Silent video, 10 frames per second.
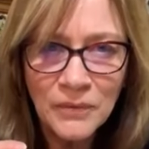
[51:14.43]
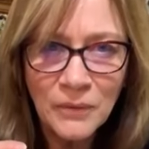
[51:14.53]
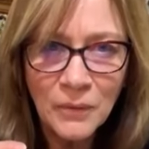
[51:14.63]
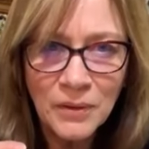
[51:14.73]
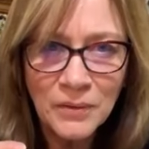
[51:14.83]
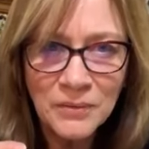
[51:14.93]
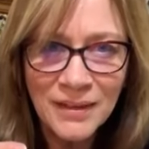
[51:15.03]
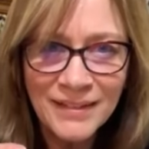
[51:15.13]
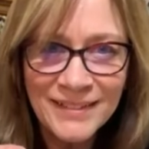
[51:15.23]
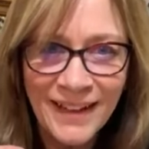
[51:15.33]
so
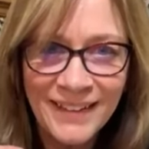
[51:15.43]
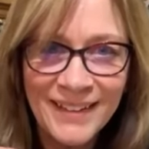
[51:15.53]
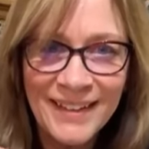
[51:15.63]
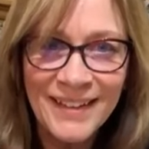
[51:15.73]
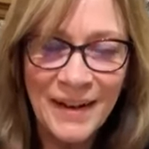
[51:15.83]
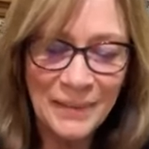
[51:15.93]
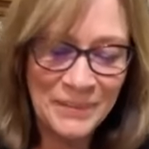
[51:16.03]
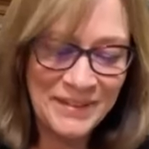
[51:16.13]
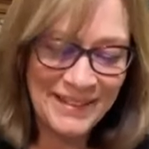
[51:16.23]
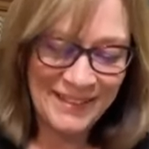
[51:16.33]
cute. dulling it
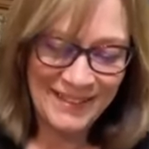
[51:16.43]
up.